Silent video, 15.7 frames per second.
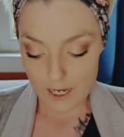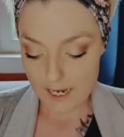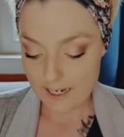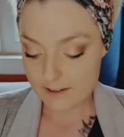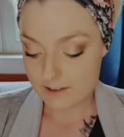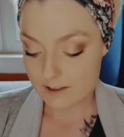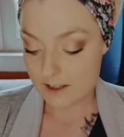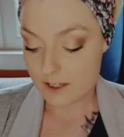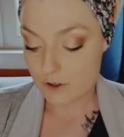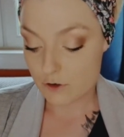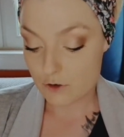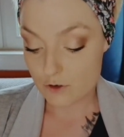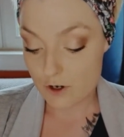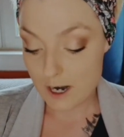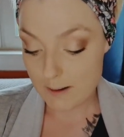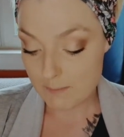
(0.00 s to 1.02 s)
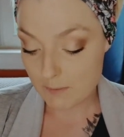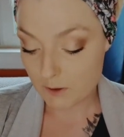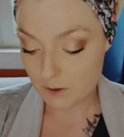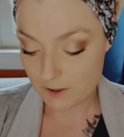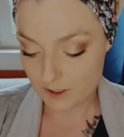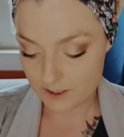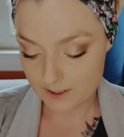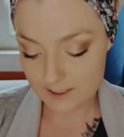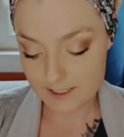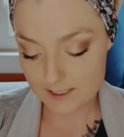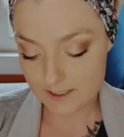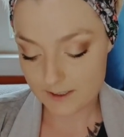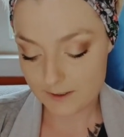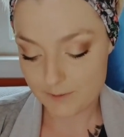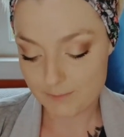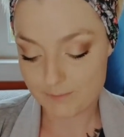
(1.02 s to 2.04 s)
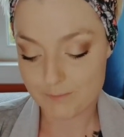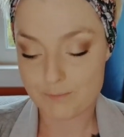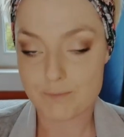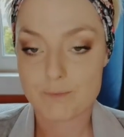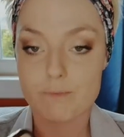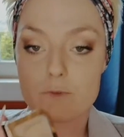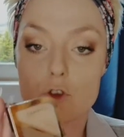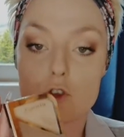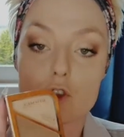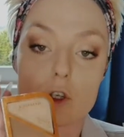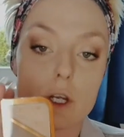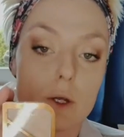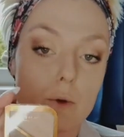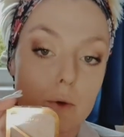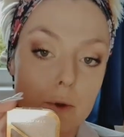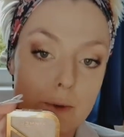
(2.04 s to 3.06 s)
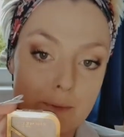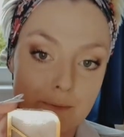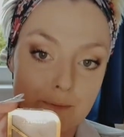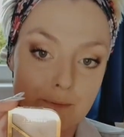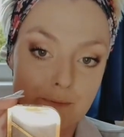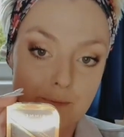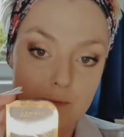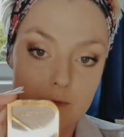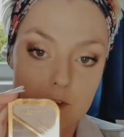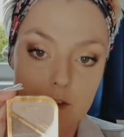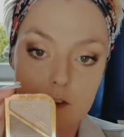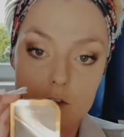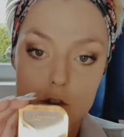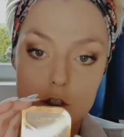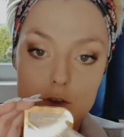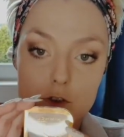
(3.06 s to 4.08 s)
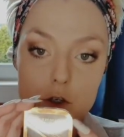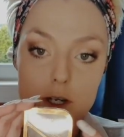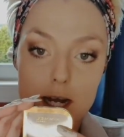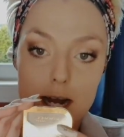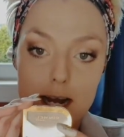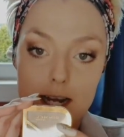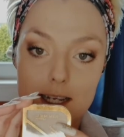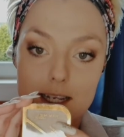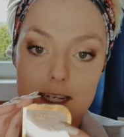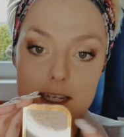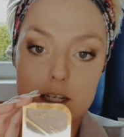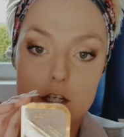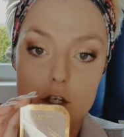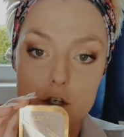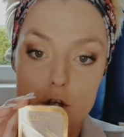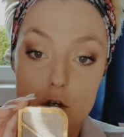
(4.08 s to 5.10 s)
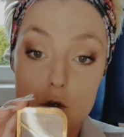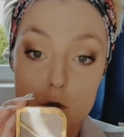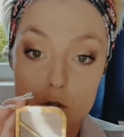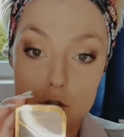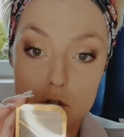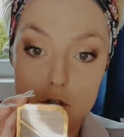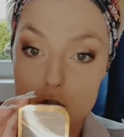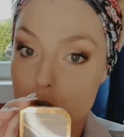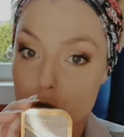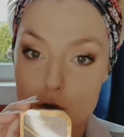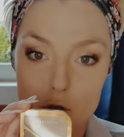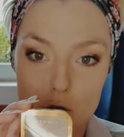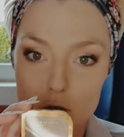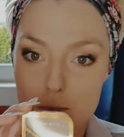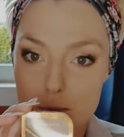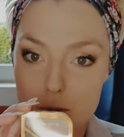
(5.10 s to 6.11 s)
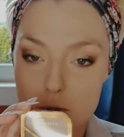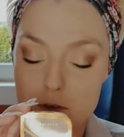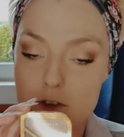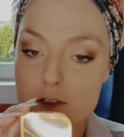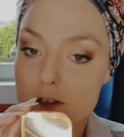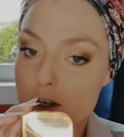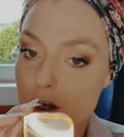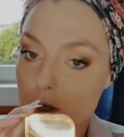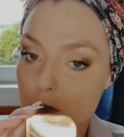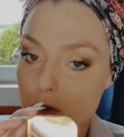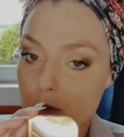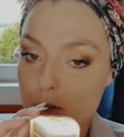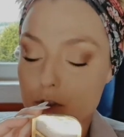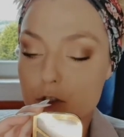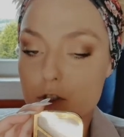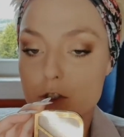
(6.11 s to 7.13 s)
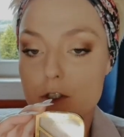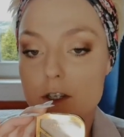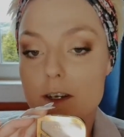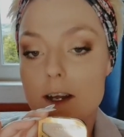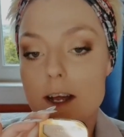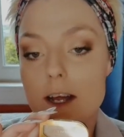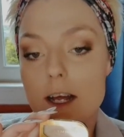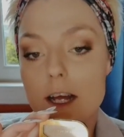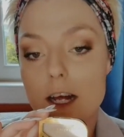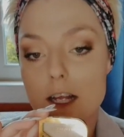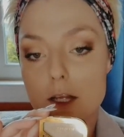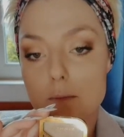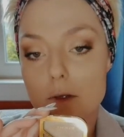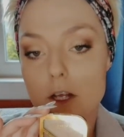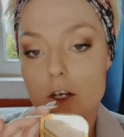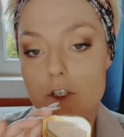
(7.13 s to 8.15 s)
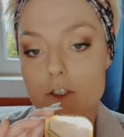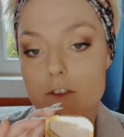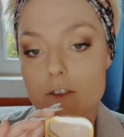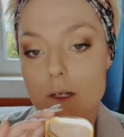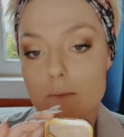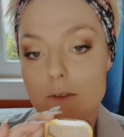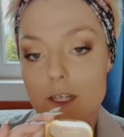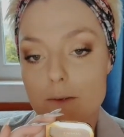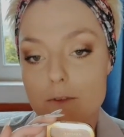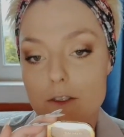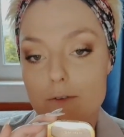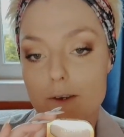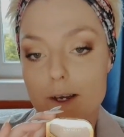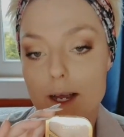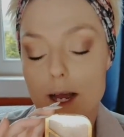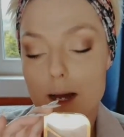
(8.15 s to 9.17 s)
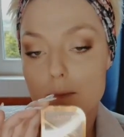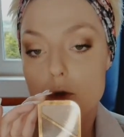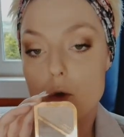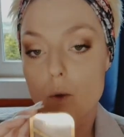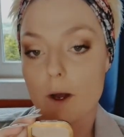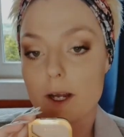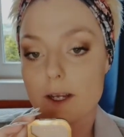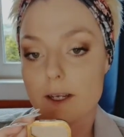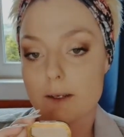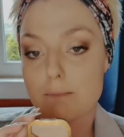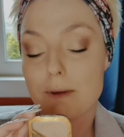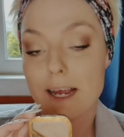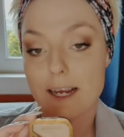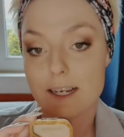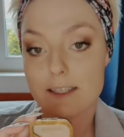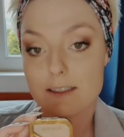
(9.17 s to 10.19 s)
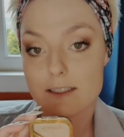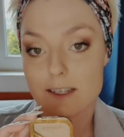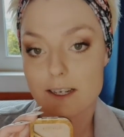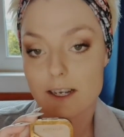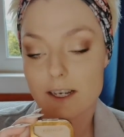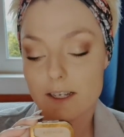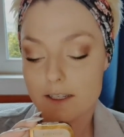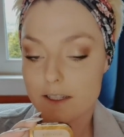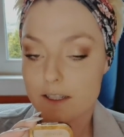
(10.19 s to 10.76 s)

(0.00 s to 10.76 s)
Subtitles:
is the Rimmel London Trio. So you've got your highlight, your contour, not a bronzer, contour, and the blush. Sometimes if I am quite pasty,